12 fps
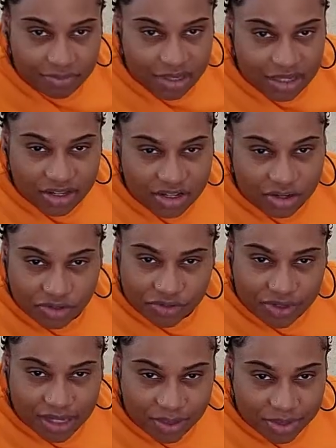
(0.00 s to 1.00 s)
you know,
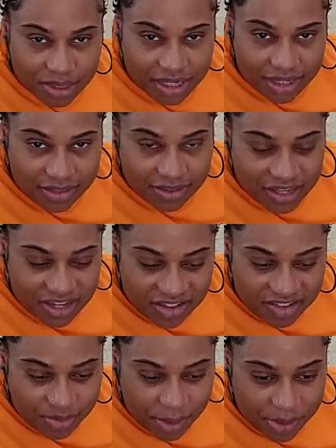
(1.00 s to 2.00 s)
overcomplicate
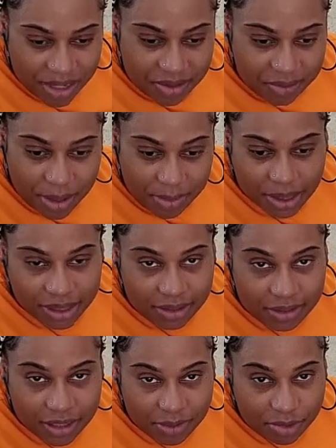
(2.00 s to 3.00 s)
things by making my body,
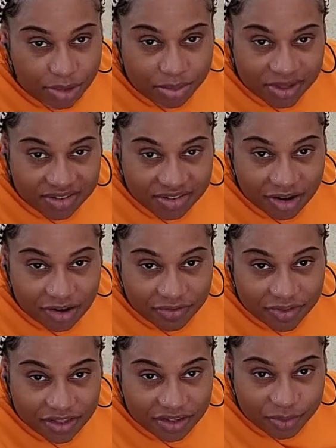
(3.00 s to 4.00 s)
like, more pissed off
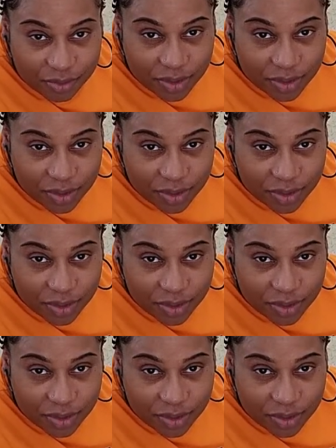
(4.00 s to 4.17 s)
than it,